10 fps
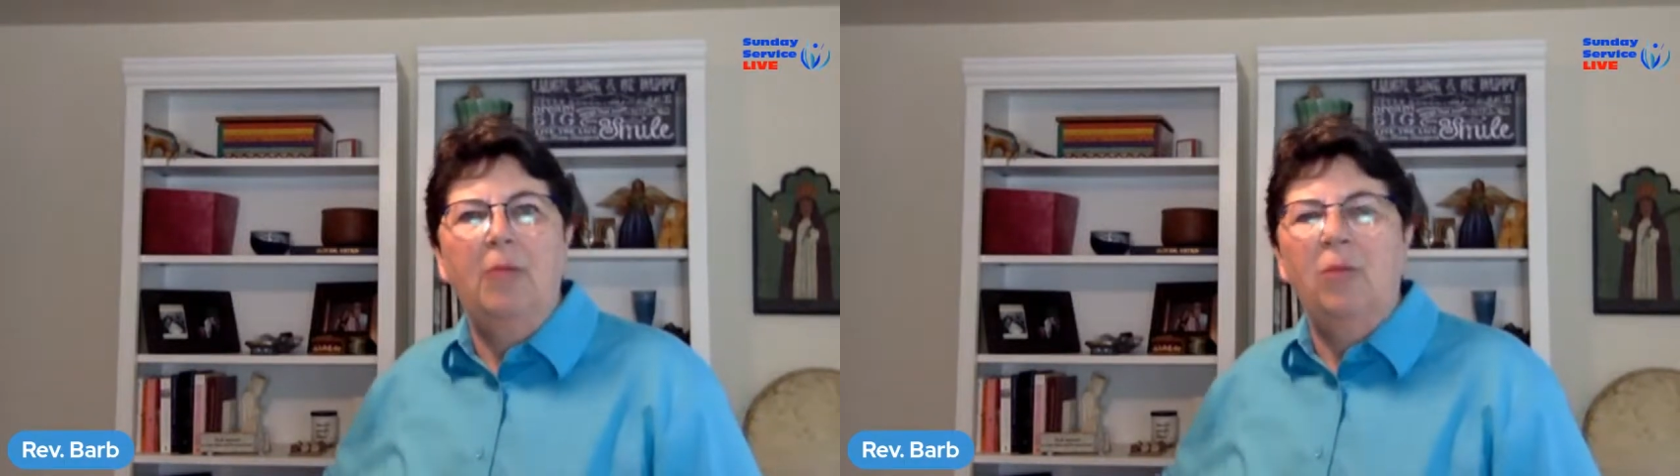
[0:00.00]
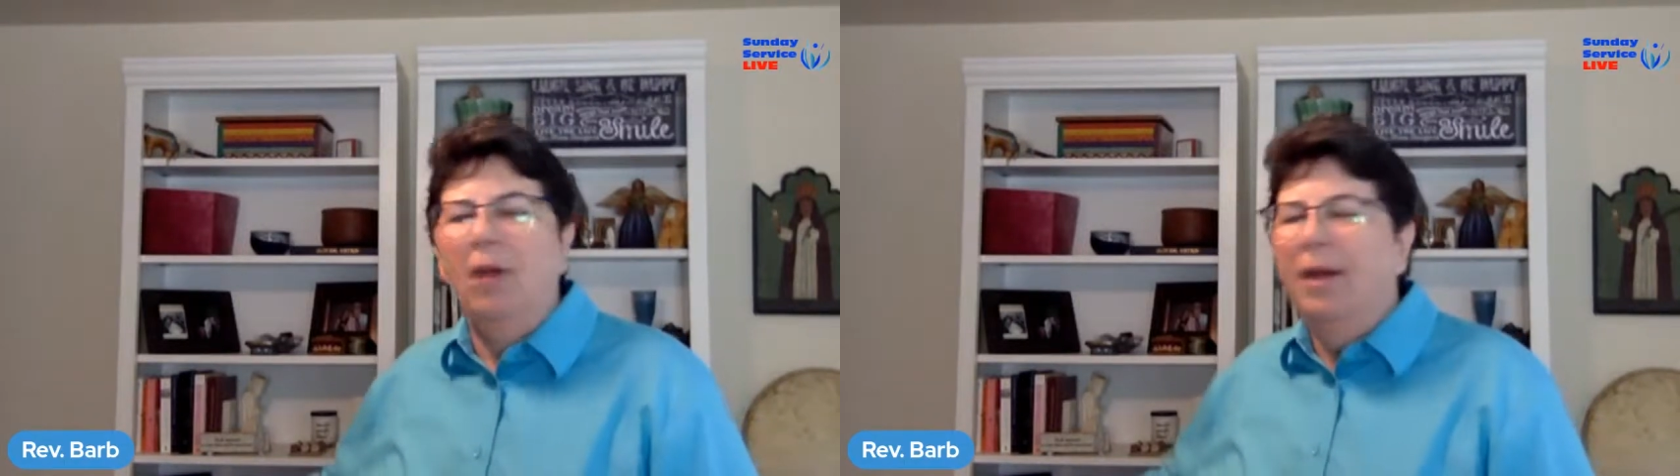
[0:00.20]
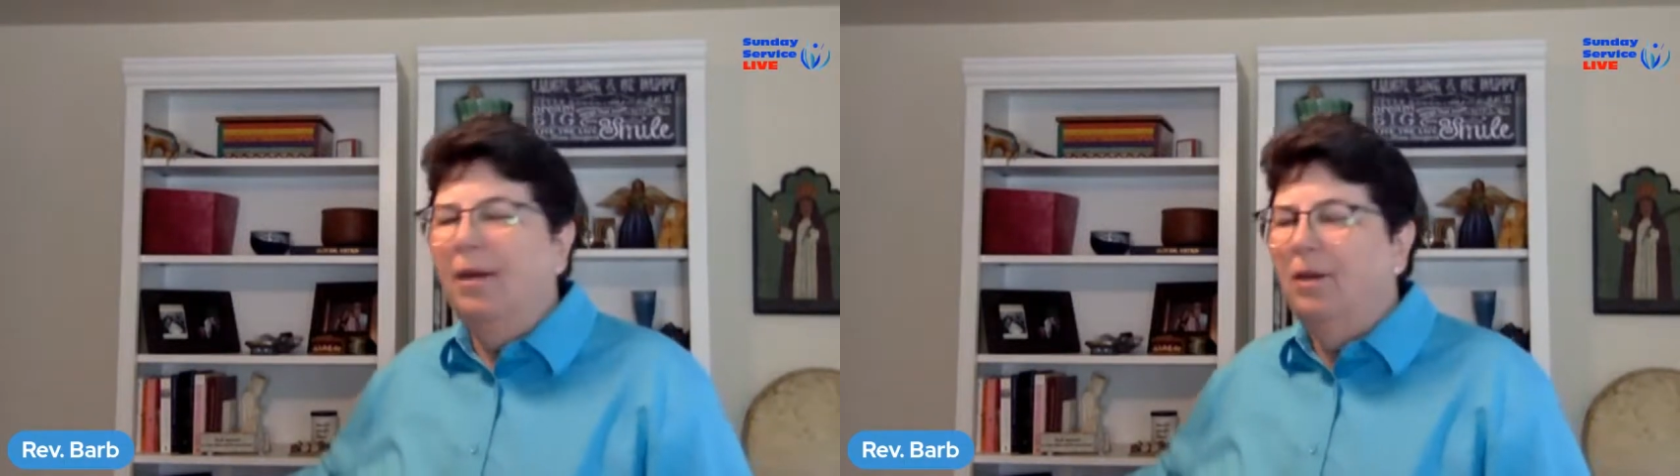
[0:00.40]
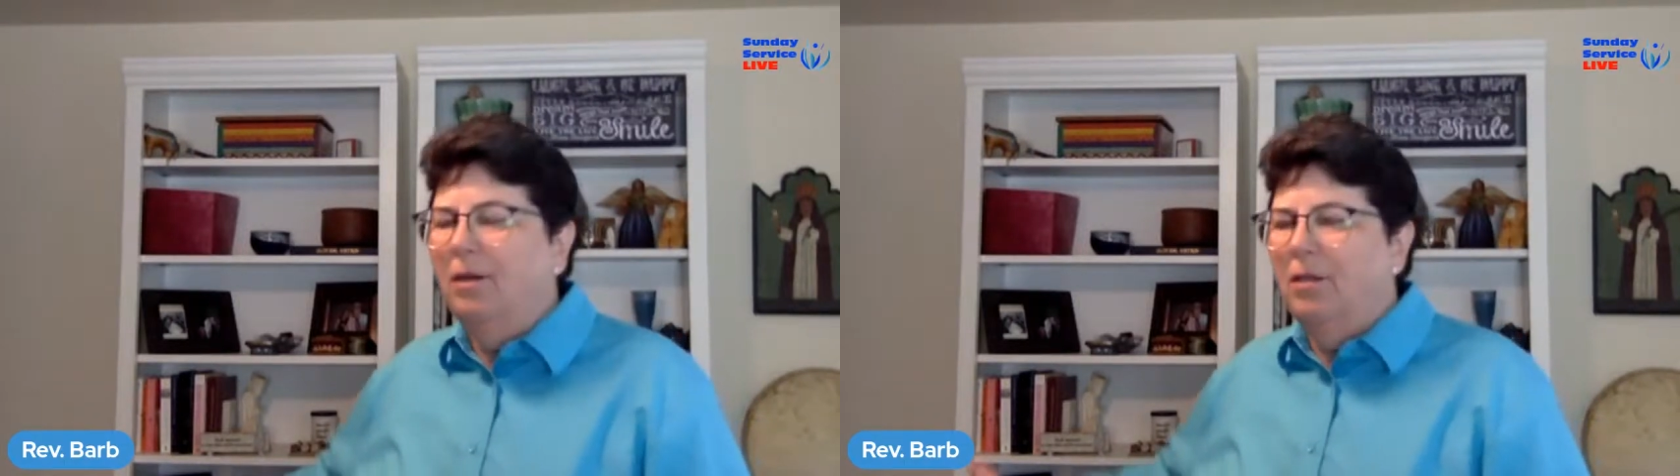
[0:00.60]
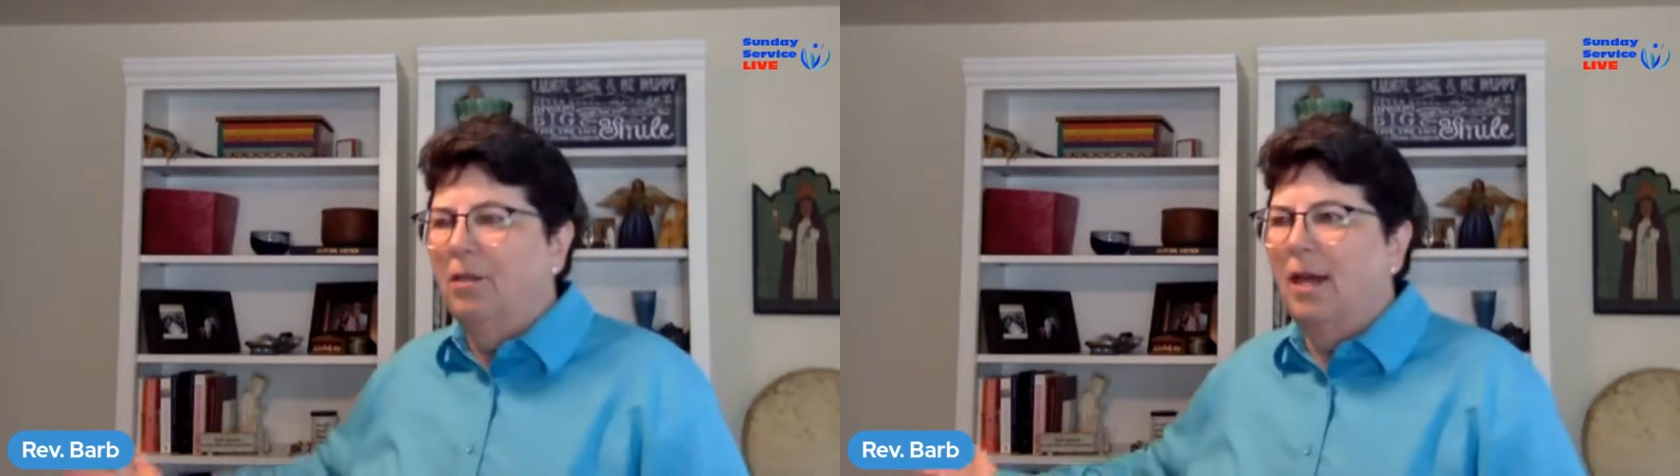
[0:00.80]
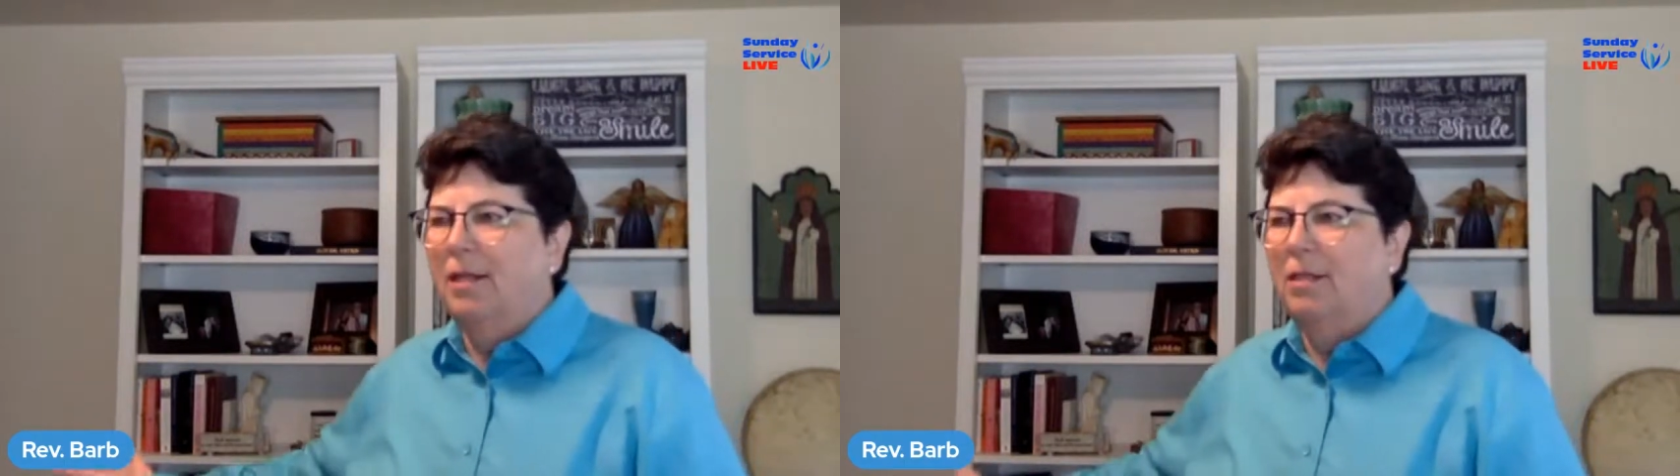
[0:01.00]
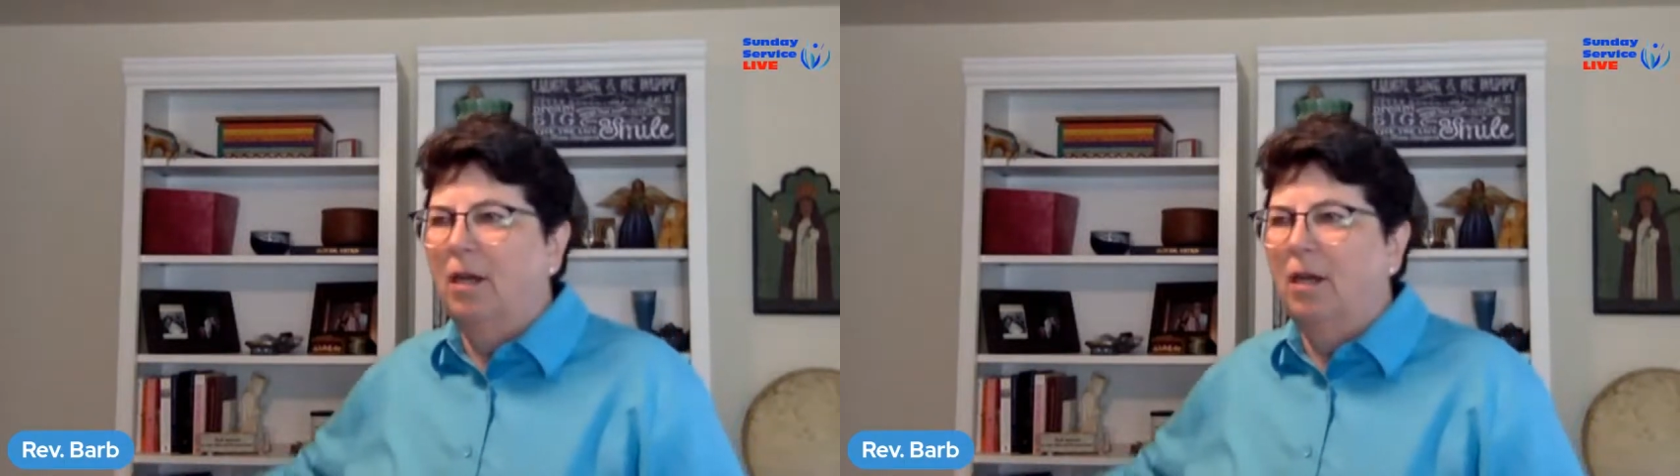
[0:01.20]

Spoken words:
Prior to that